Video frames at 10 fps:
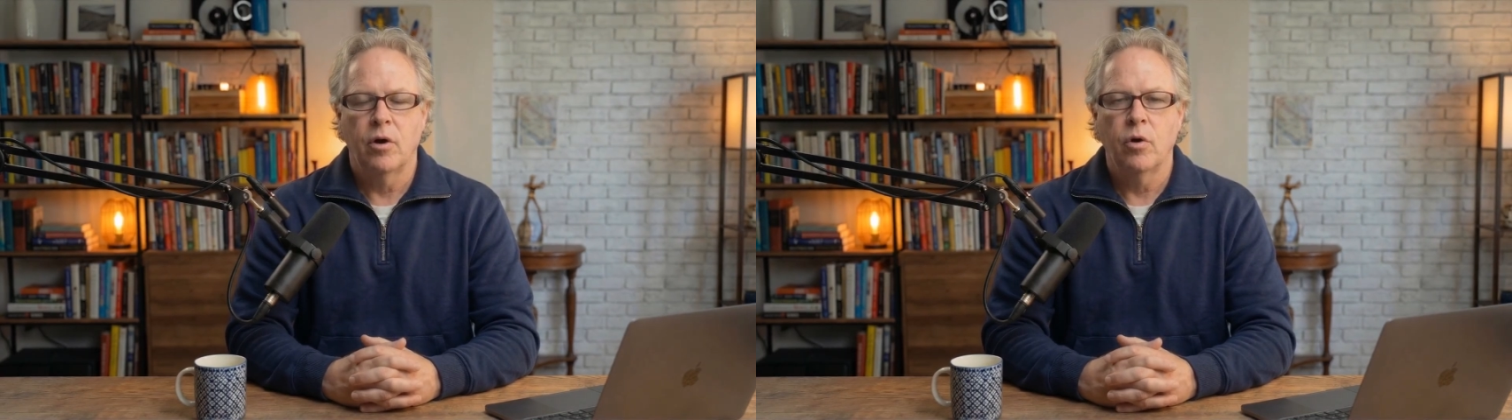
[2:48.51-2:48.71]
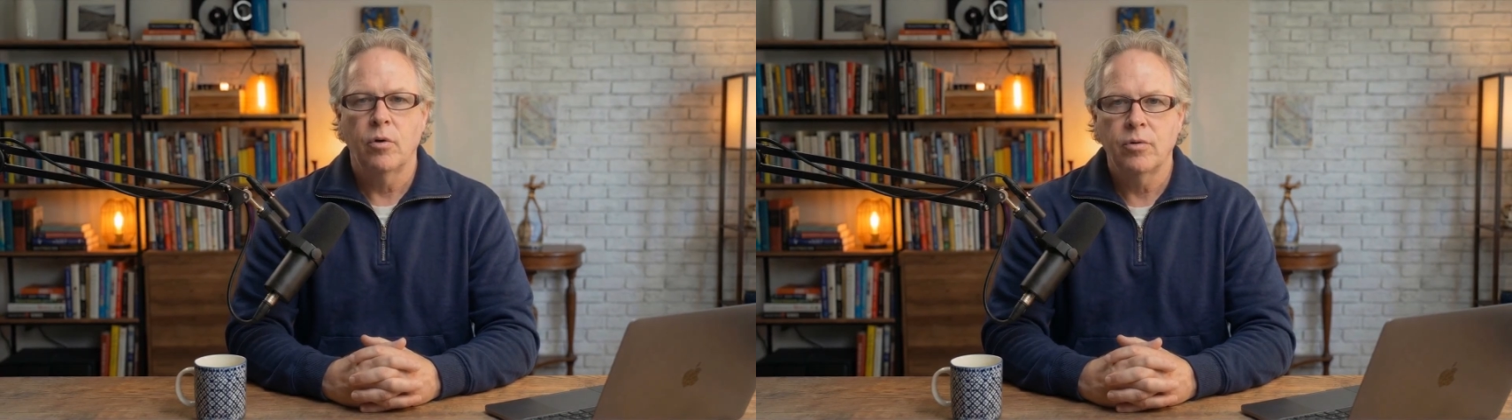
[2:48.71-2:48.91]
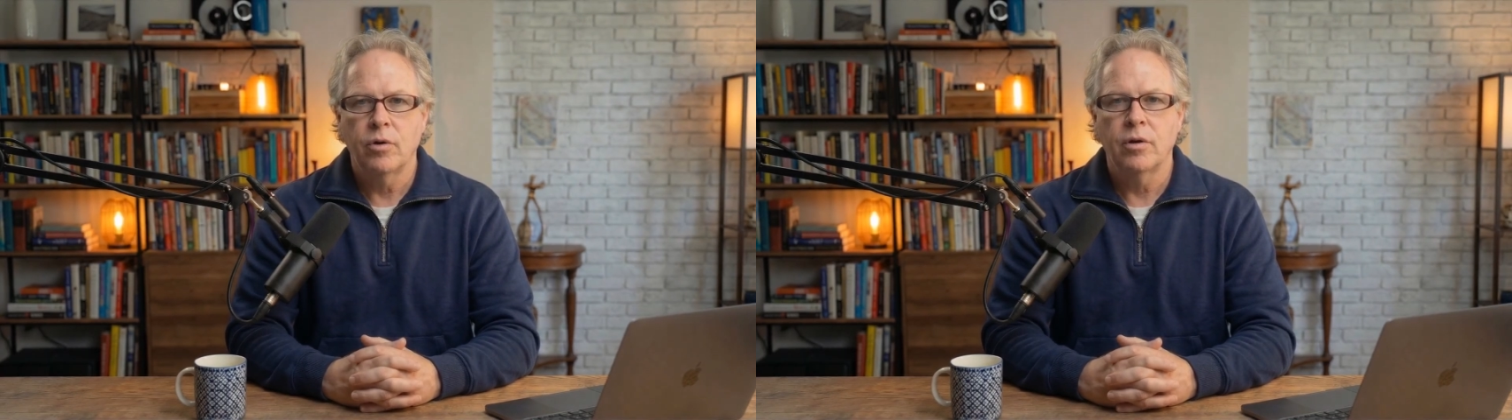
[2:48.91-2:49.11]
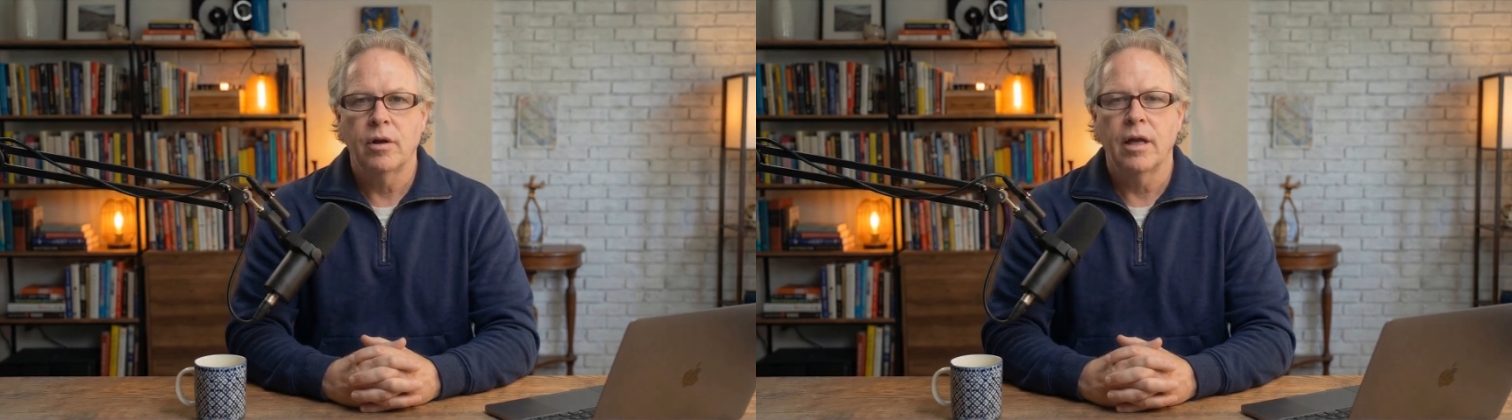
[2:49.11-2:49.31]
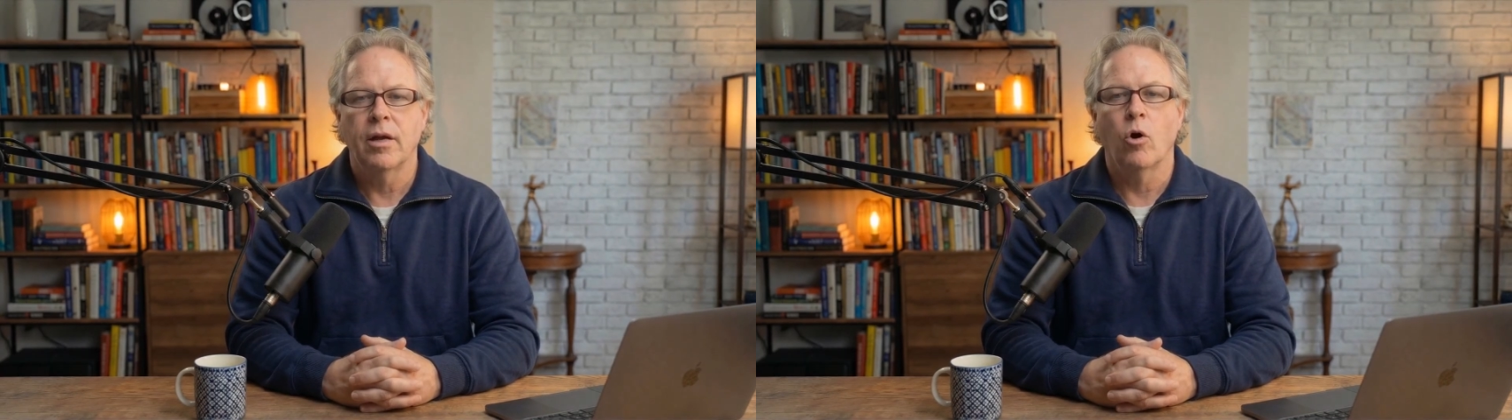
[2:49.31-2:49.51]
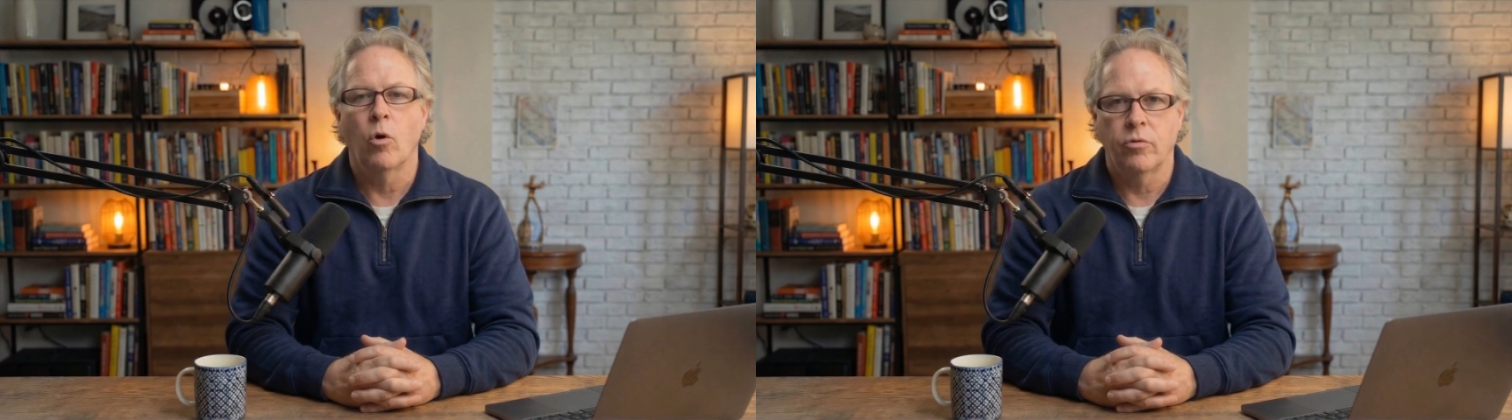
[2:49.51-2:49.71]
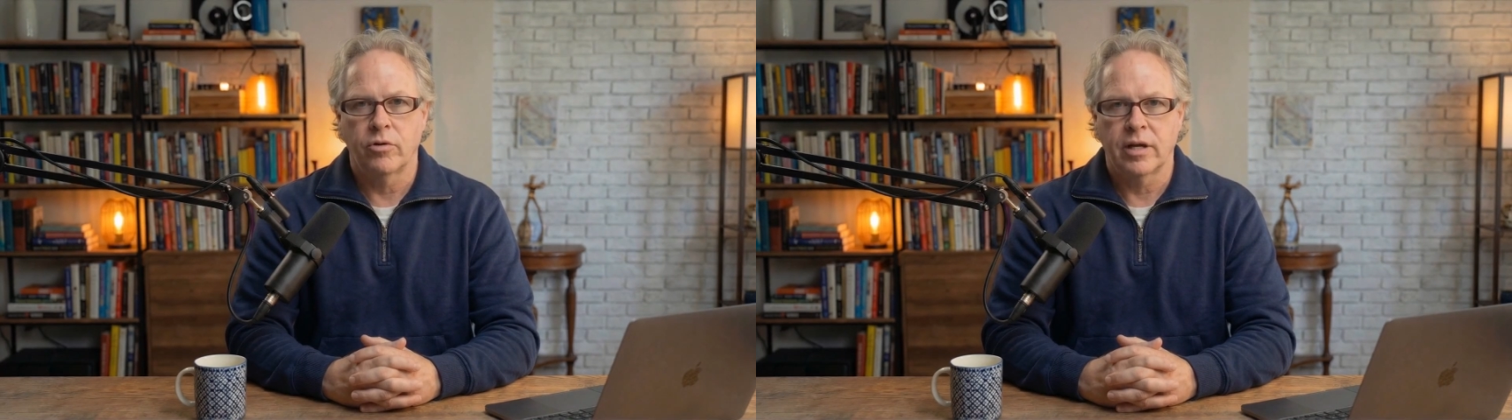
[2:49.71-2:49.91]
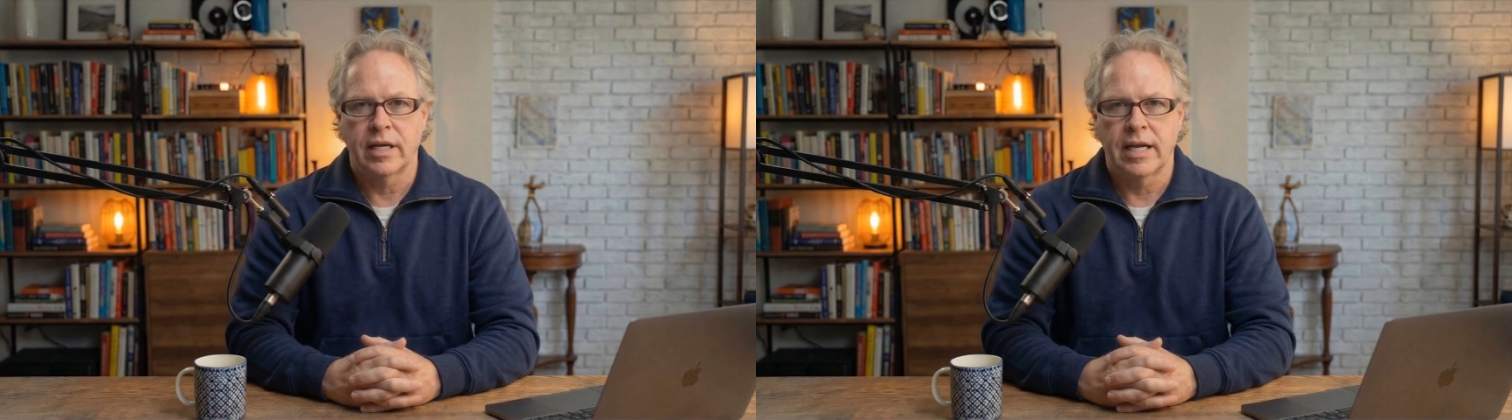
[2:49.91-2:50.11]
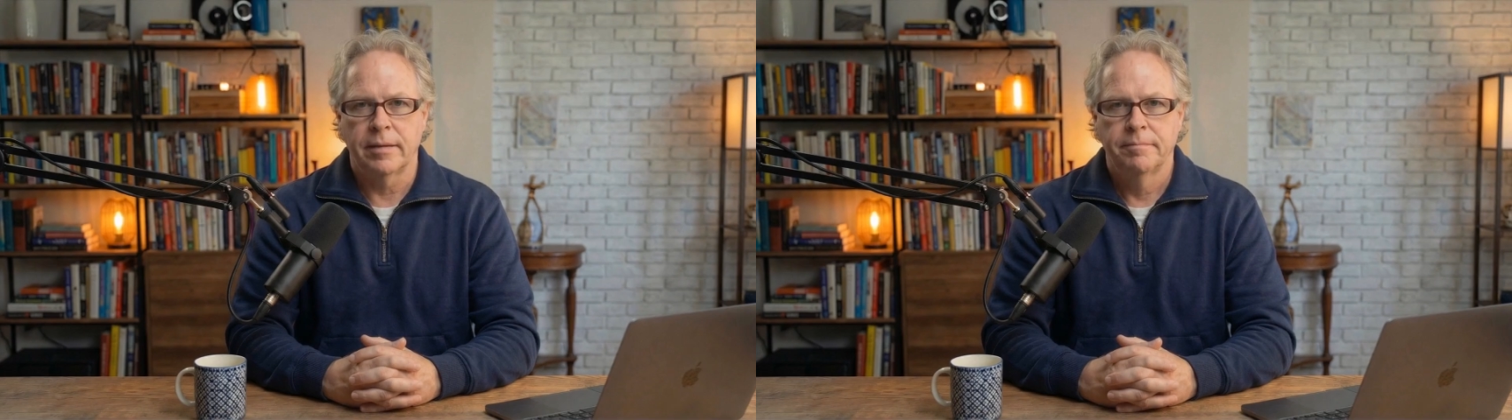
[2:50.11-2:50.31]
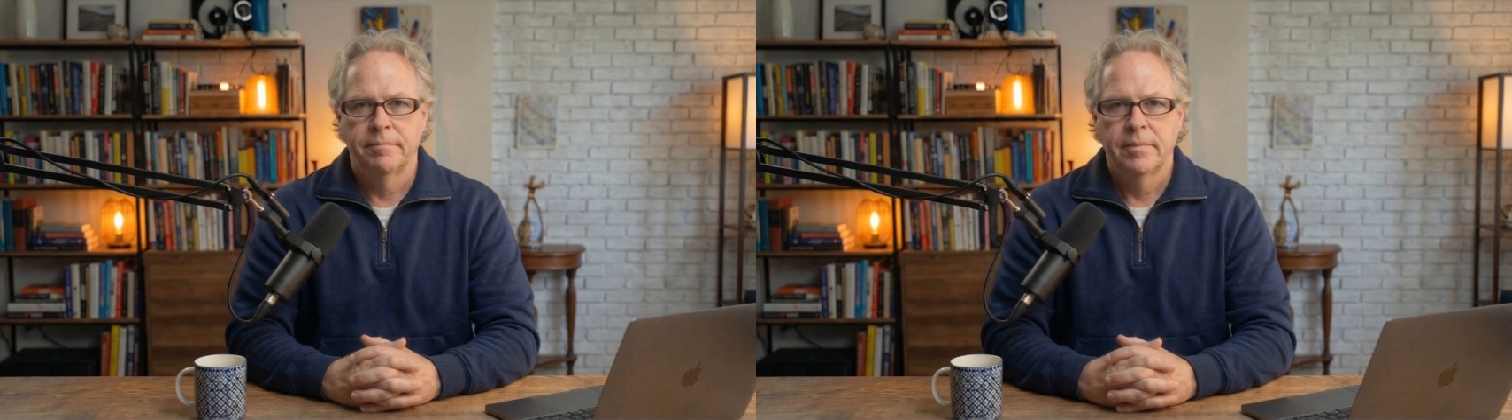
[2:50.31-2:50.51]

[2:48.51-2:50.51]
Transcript: over and over again.